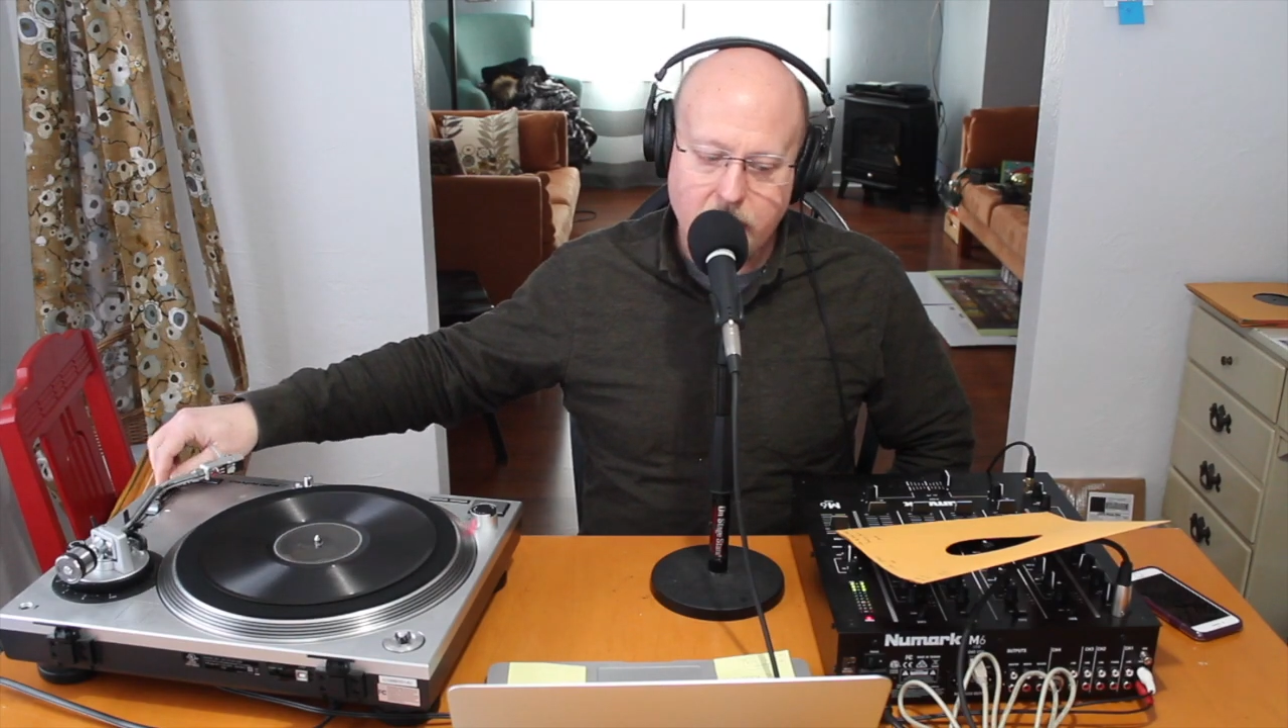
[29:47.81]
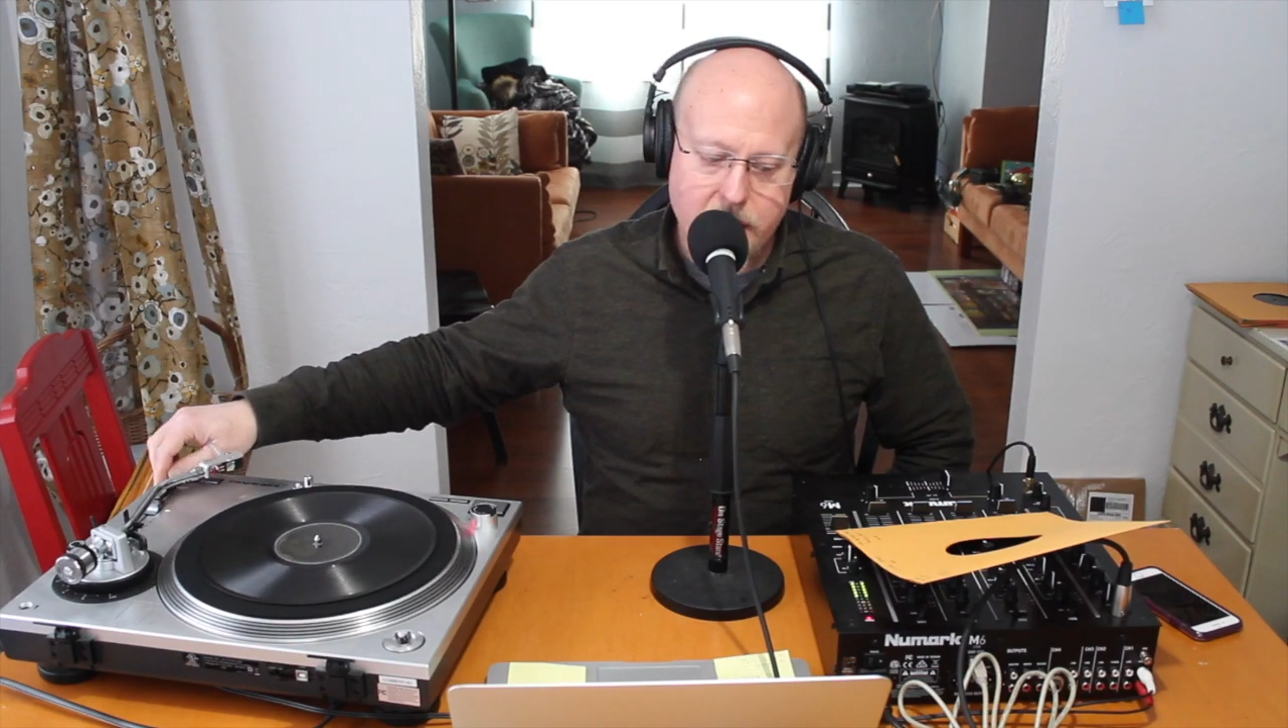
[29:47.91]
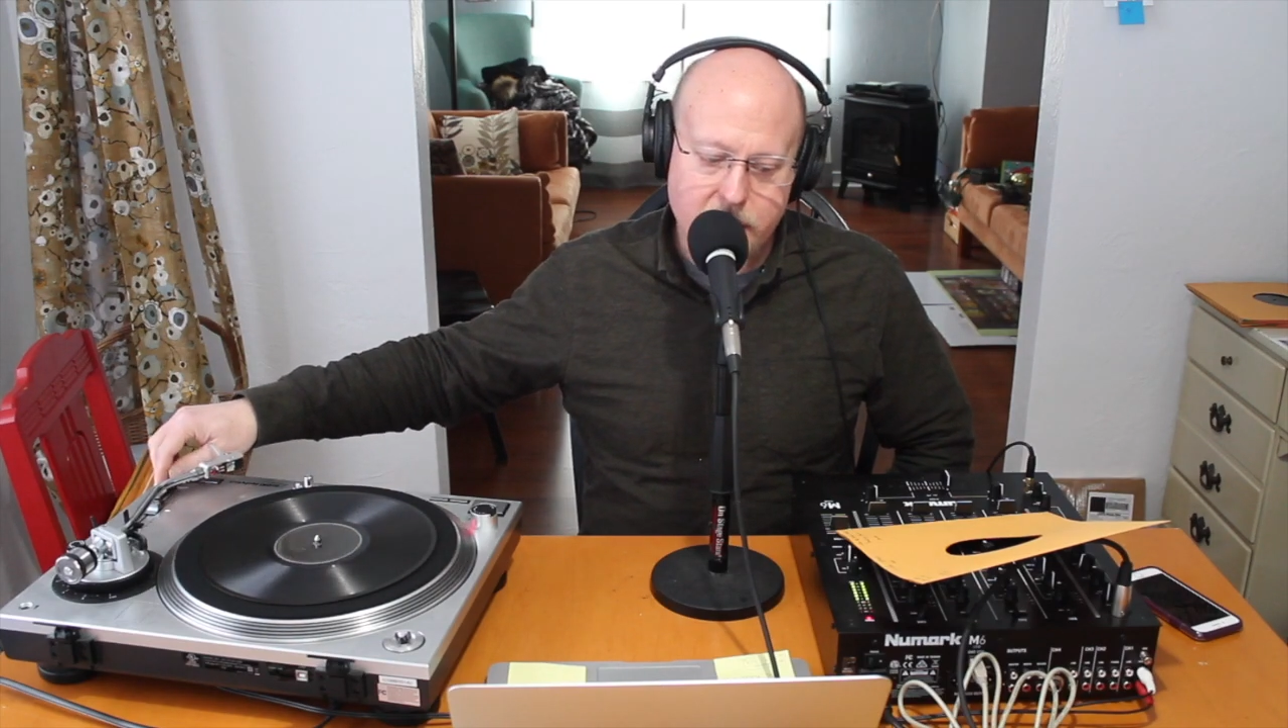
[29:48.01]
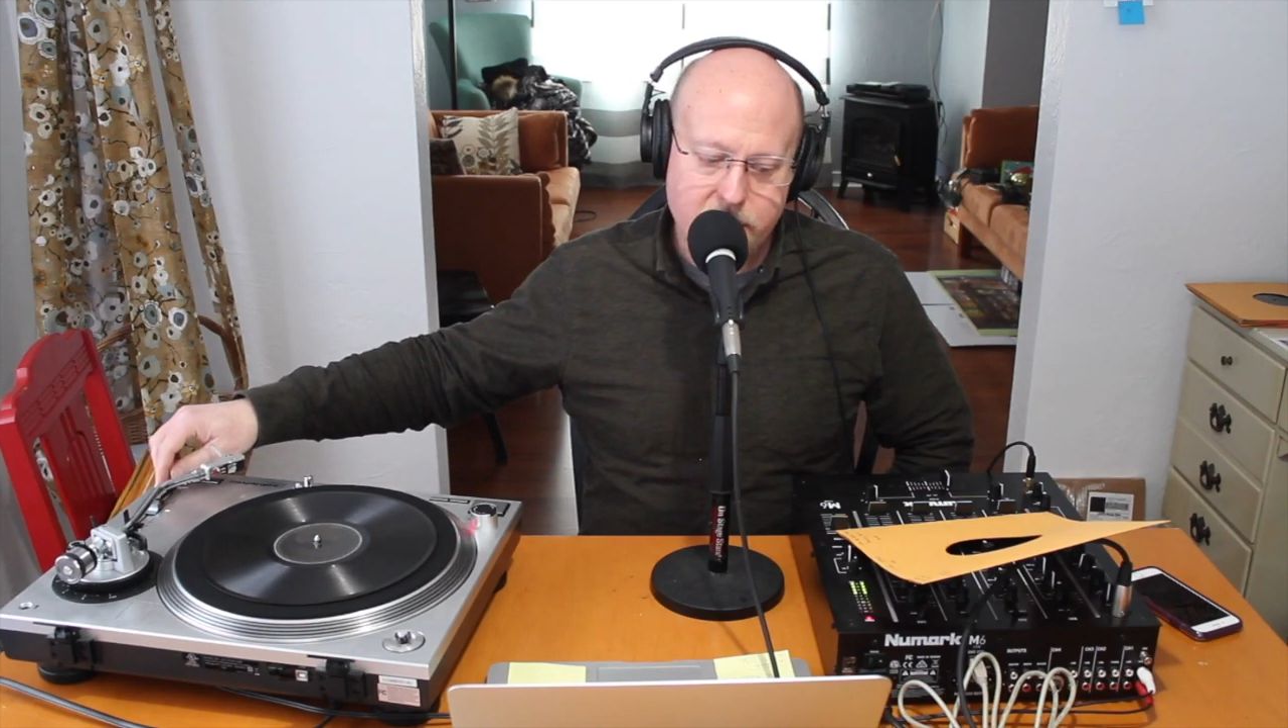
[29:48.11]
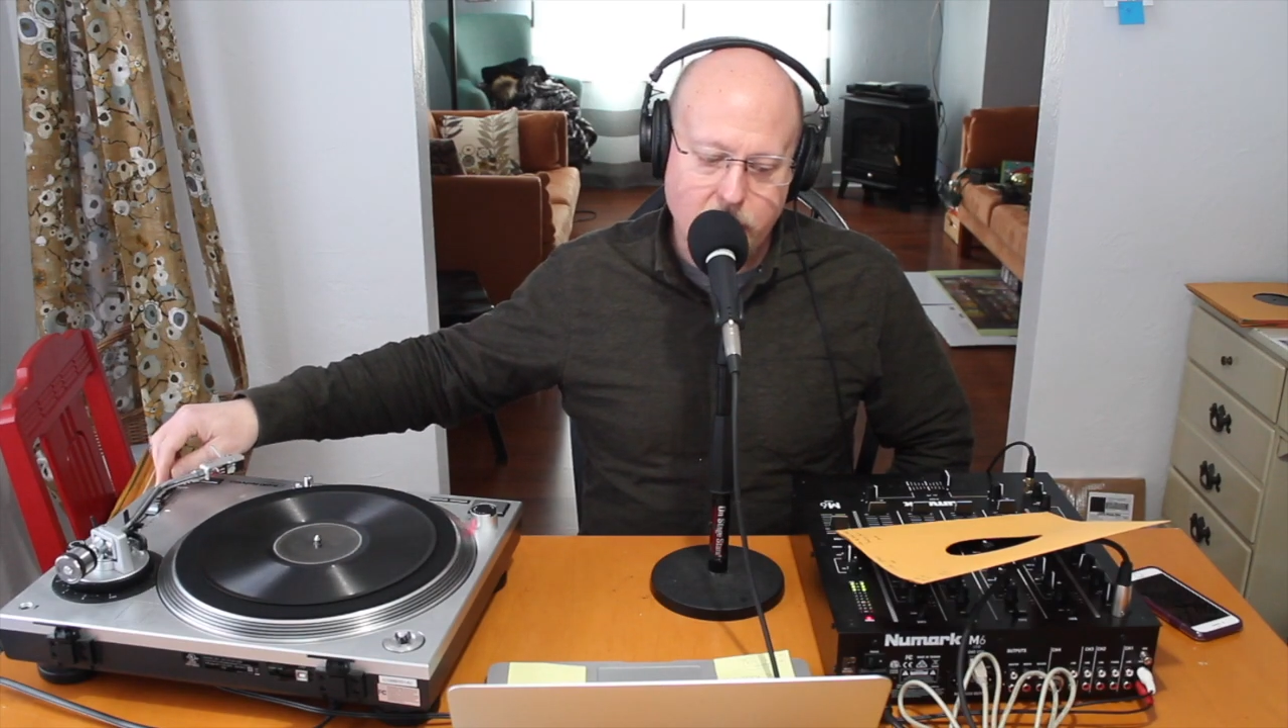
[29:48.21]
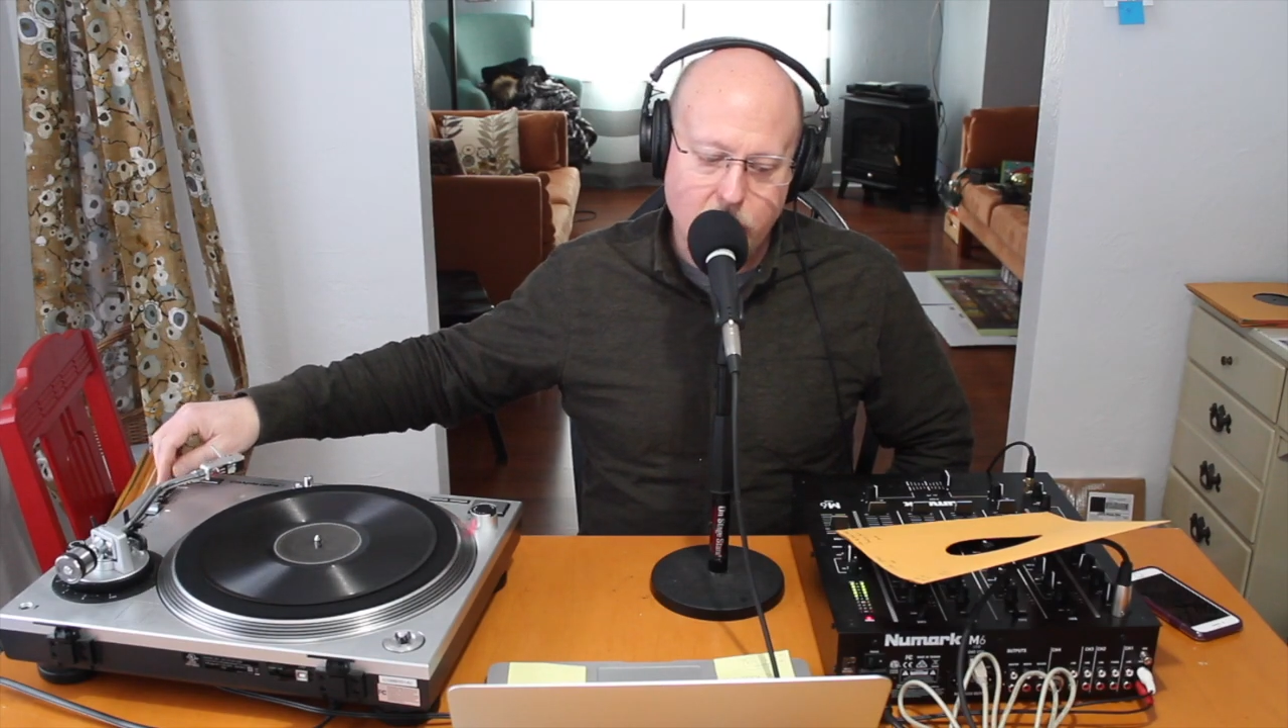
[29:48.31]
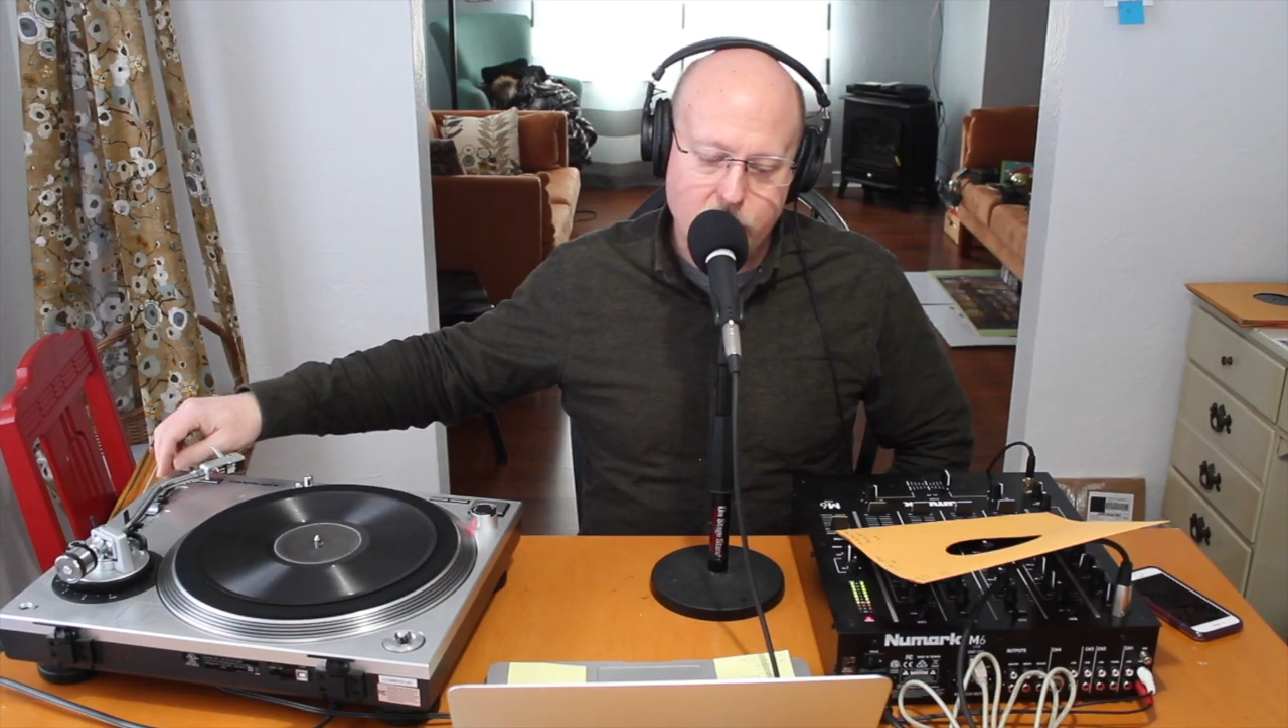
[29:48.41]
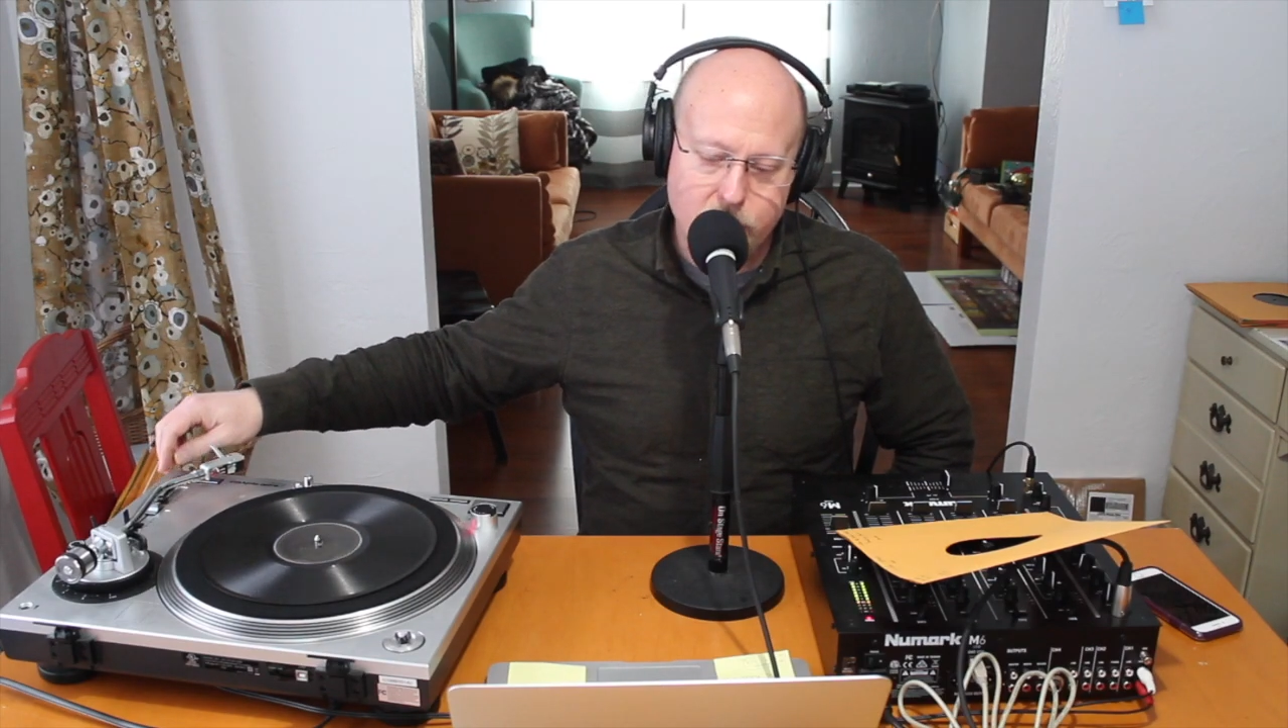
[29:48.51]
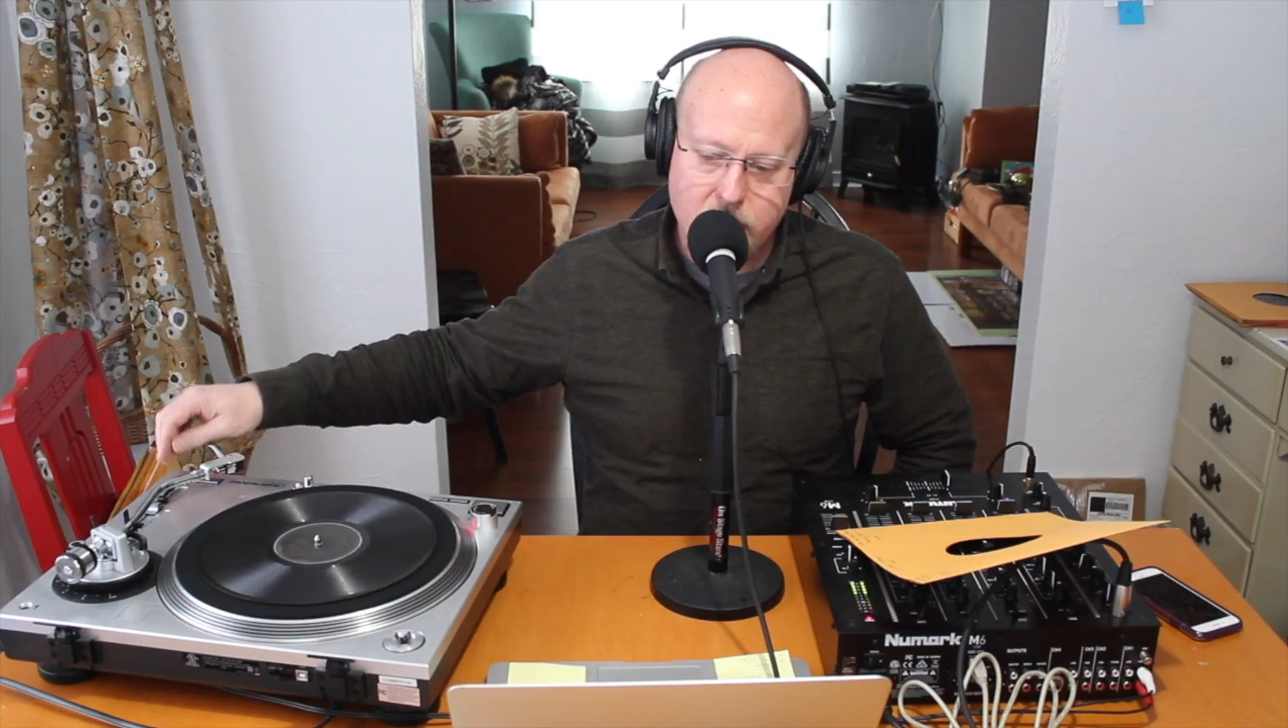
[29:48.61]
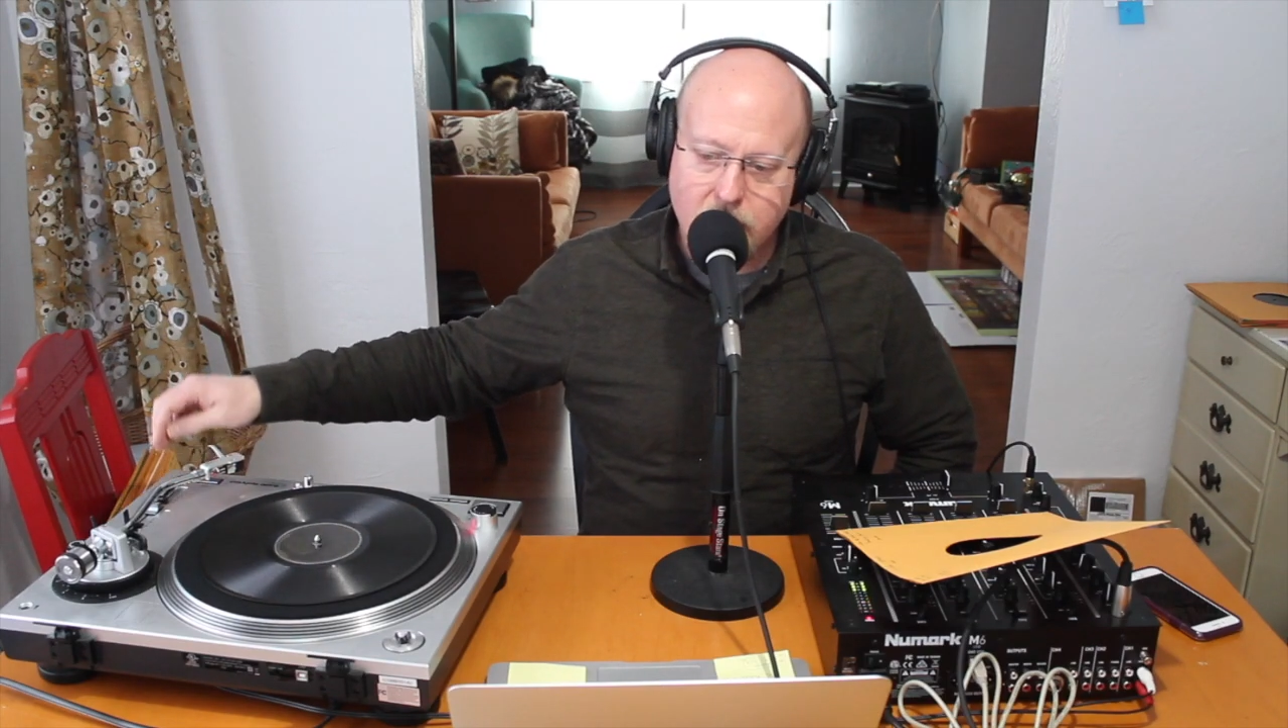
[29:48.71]
on his
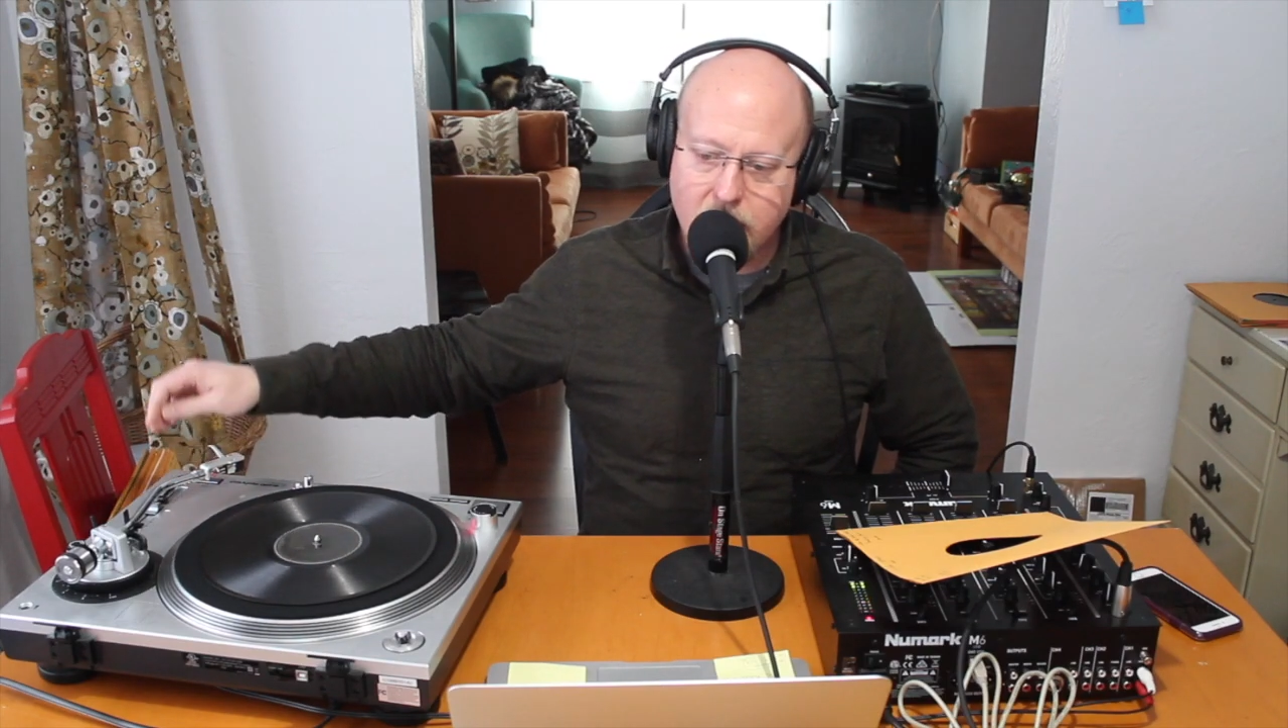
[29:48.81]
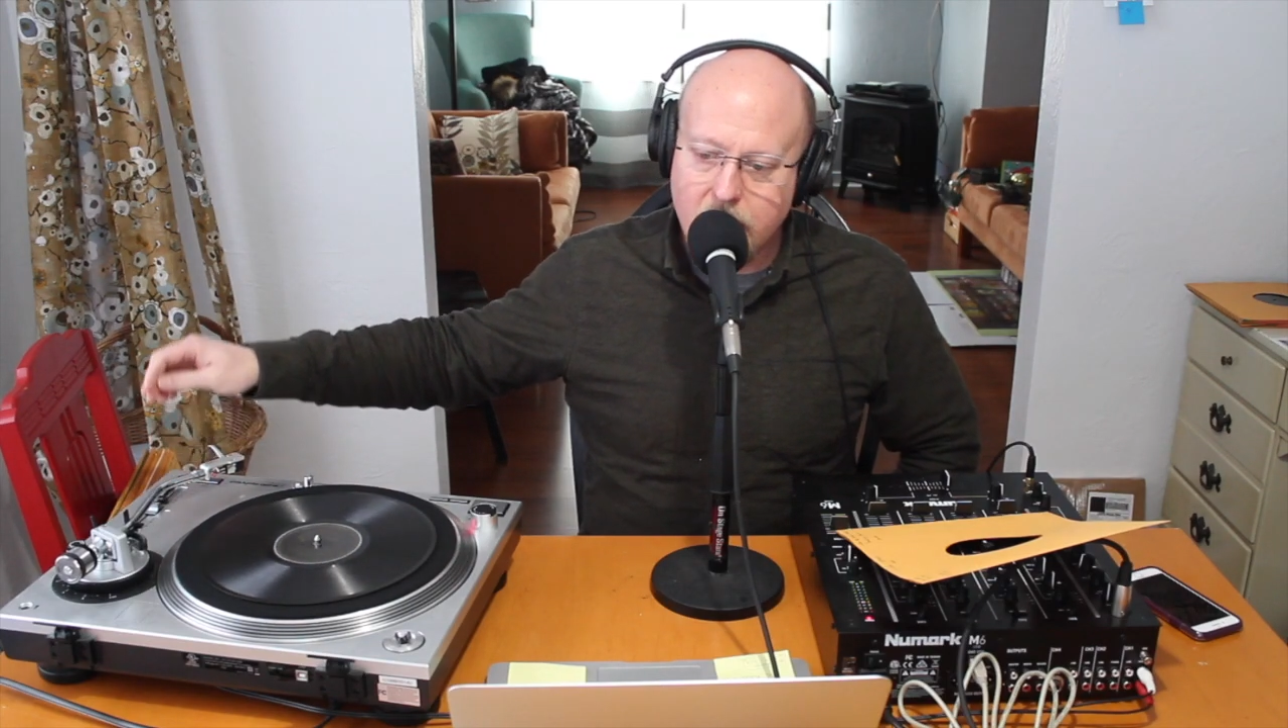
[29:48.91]
own.